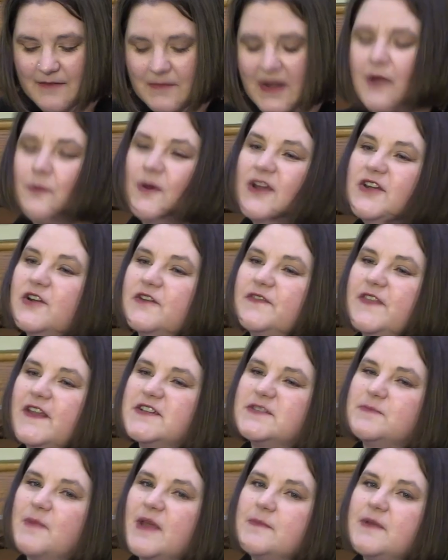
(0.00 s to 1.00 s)
But I wonder if
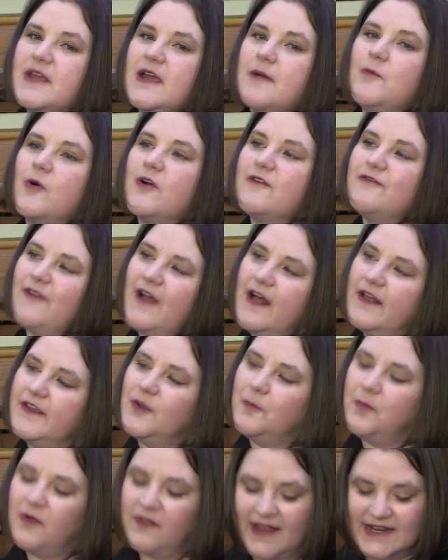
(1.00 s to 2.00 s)
there's maybe a more
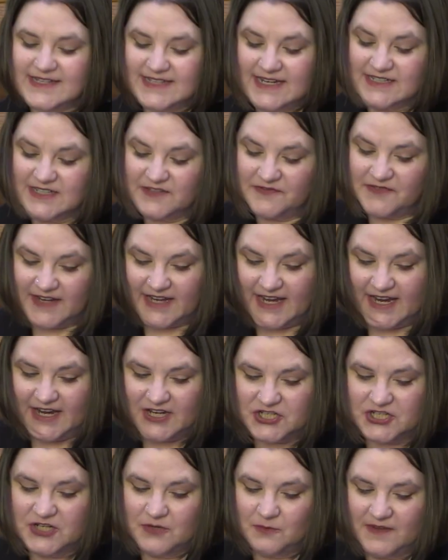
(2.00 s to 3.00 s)
valuable
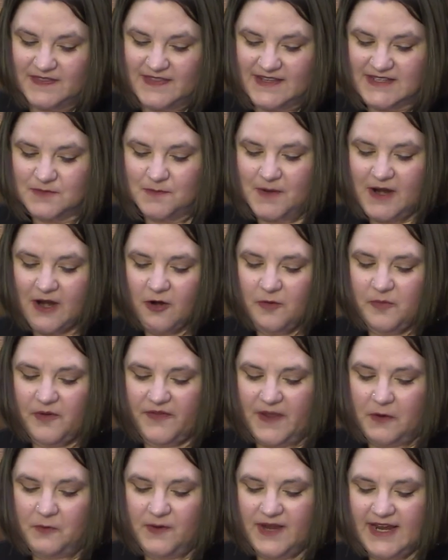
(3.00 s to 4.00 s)
identification with this parable
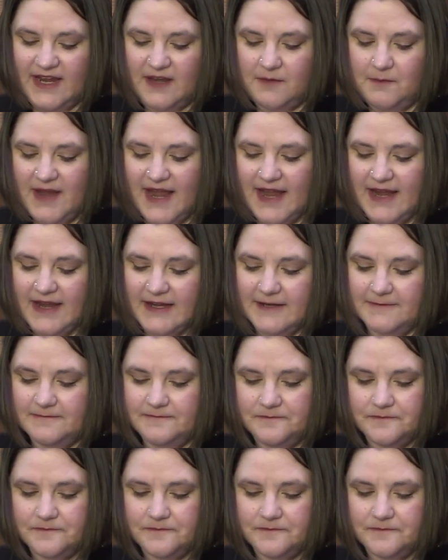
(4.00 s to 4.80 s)
that we can make.